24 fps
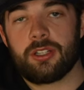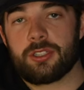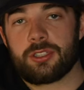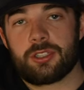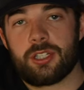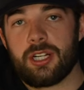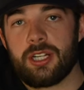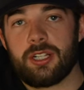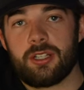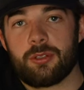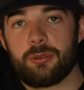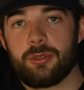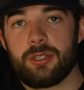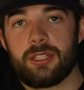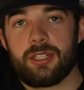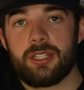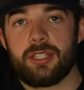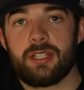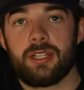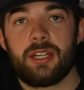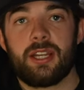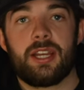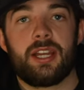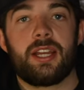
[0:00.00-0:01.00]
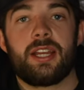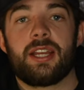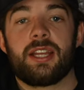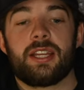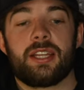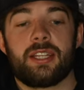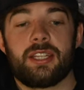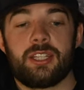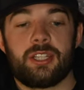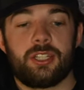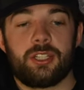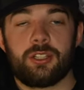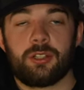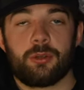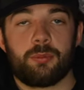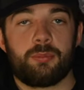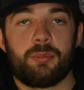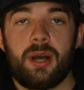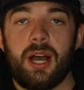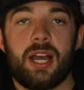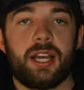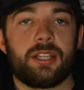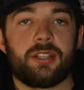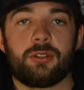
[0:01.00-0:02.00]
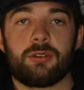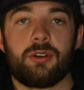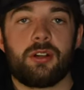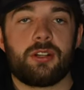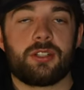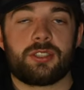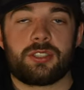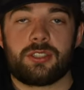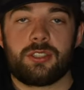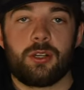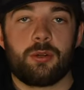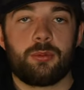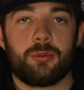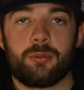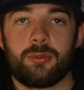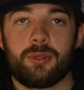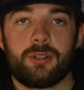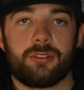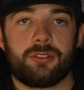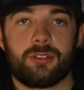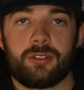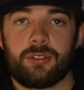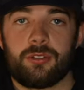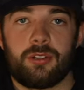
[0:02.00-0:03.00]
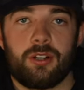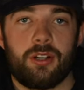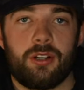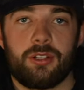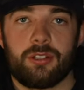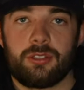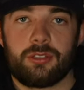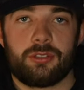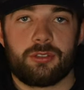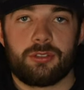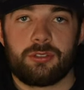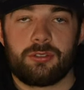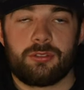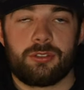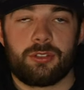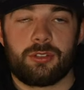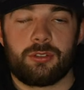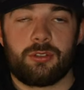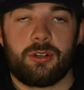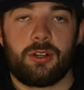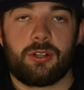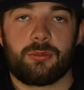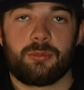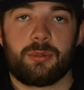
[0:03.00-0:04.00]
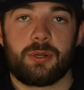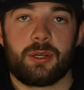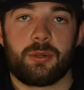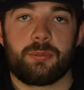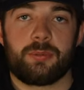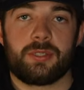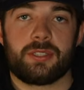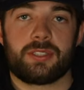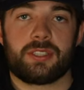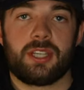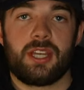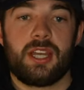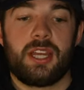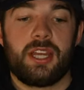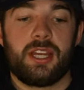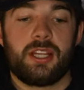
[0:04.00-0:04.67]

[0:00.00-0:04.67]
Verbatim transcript: a trailer with it. You're buying the wrong snowmobile for the wrong for the wrong purpose.